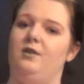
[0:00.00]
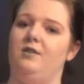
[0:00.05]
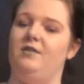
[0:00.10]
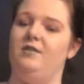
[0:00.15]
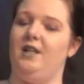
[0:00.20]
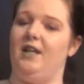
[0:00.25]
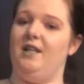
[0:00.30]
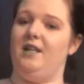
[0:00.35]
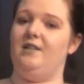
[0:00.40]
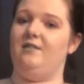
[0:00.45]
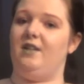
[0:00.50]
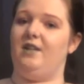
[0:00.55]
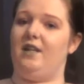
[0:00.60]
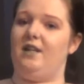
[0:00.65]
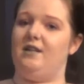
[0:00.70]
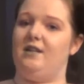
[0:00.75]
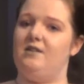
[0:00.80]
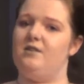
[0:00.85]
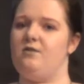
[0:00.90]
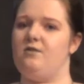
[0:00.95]
of kind of
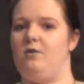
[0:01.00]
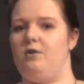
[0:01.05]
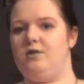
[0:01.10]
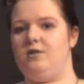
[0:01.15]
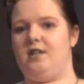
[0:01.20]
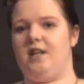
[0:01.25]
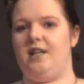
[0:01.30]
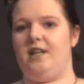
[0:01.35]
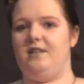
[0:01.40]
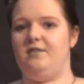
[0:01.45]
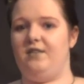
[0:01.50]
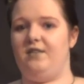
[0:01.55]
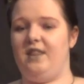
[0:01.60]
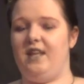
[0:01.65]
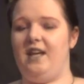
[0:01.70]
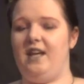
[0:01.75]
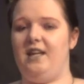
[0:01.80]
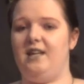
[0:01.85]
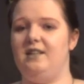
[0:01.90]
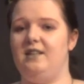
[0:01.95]
like a squat kind of
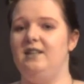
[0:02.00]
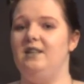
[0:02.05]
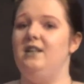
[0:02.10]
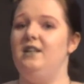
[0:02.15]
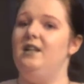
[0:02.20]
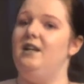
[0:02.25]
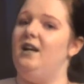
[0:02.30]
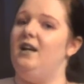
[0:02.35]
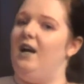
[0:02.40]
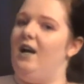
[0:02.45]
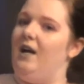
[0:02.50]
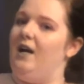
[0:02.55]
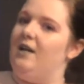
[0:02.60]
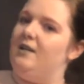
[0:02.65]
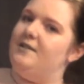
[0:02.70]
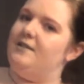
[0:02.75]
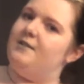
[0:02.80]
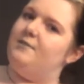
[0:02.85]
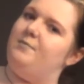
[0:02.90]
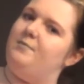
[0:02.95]
thing,
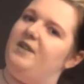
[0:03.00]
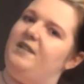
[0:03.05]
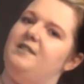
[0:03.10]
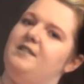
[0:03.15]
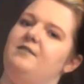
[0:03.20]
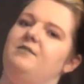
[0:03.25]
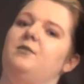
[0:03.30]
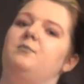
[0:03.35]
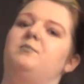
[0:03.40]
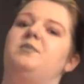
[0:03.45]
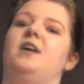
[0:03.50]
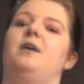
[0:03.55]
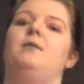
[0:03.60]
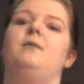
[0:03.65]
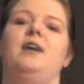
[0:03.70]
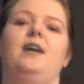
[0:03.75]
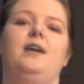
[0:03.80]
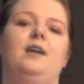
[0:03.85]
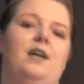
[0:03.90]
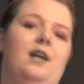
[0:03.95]
and pick stuff up that
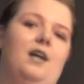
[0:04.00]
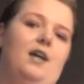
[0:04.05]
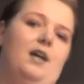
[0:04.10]
way.